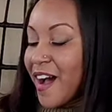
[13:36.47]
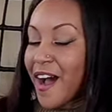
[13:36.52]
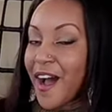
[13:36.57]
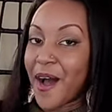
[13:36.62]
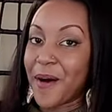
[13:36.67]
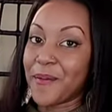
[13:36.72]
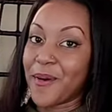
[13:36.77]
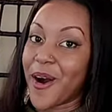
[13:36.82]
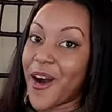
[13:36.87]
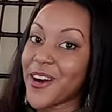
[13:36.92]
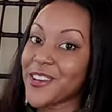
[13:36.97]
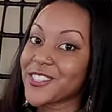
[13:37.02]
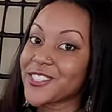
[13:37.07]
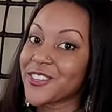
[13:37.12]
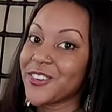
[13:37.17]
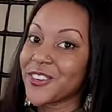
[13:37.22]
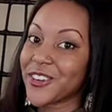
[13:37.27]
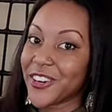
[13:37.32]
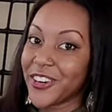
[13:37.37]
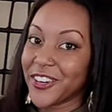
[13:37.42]
Um,
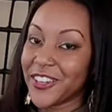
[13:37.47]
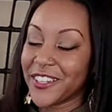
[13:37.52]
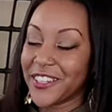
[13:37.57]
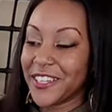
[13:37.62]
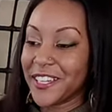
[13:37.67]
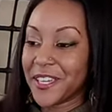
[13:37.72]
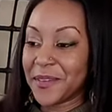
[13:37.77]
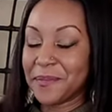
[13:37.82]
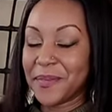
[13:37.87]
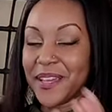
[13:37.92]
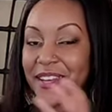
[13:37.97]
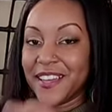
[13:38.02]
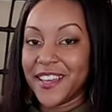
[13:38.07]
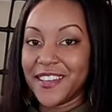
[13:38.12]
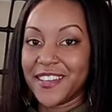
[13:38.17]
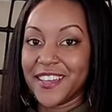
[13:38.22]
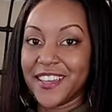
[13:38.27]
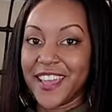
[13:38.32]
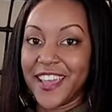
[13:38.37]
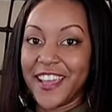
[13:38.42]
also, curling can be an
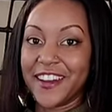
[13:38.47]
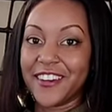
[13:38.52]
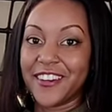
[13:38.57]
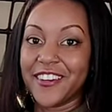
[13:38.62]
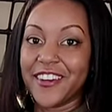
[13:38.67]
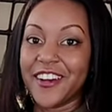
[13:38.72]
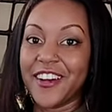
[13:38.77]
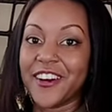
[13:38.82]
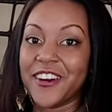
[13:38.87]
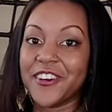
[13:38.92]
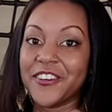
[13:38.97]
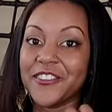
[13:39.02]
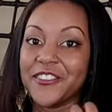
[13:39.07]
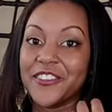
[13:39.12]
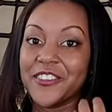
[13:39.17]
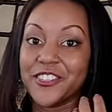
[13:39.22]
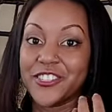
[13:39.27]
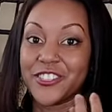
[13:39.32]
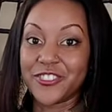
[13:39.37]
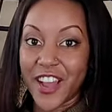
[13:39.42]
indicator
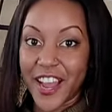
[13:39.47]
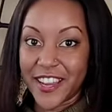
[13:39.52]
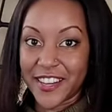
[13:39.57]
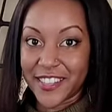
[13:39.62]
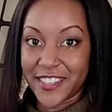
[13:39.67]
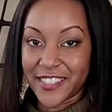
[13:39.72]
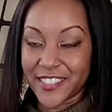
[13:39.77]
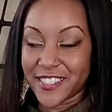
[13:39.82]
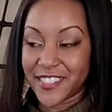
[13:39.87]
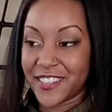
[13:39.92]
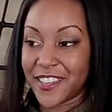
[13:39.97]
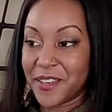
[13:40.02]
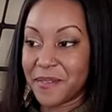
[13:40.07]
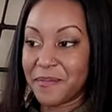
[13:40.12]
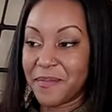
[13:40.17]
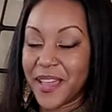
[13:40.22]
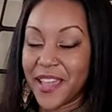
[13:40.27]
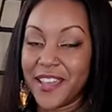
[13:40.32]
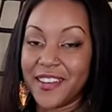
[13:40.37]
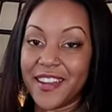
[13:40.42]
of dryness.
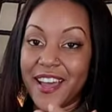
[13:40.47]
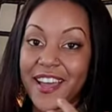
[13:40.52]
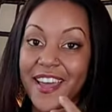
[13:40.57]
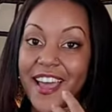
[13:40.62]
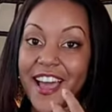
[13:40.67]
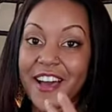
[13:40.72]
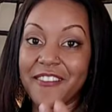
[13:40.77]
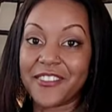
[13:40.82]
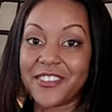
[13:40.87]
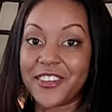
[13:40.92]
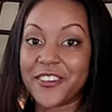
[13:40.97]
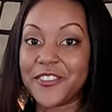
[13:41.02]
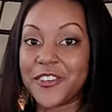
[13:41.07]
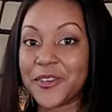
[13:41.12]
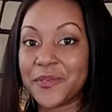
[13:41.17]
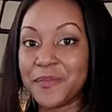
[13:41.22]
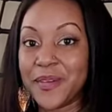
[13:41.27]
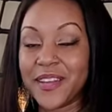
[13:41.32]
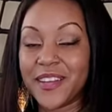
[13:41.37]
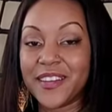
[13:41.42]
It may not have enough
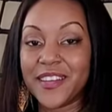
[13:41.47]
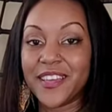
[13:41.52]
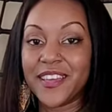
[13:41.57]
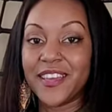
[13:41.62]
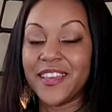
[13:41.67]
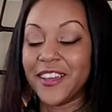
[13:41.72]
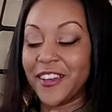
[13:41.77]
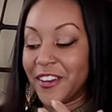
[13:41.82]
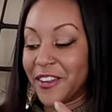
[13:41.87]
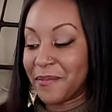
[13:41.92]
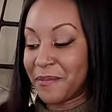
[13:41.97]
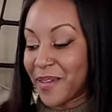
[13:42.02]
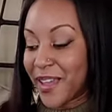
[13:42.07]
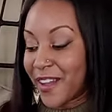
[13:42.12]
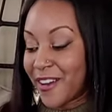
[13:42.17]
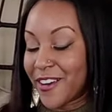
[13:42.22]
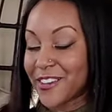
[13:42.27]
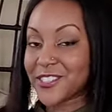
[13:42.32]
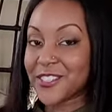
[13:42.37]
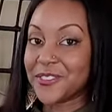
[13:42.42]
humidity and it
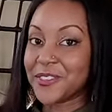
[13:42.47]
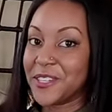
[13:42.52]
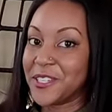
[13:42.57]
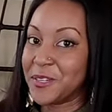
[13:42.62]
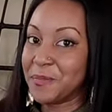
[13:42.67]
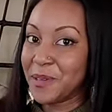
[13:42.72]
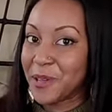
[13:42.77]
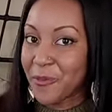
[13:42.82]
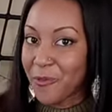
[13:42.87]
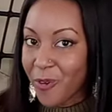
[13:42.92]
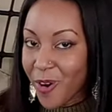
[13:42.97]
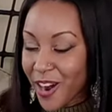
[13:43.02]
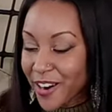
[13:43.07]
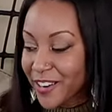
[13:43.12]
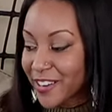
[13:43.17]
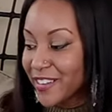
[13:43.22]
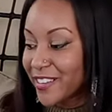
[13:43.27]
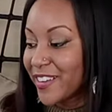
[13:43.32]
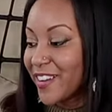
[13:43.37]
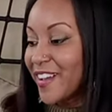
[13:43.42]
may also need to be
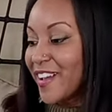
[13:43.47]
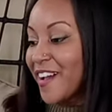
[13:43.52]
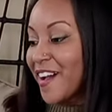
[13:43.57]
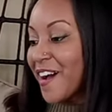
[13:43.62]
watered.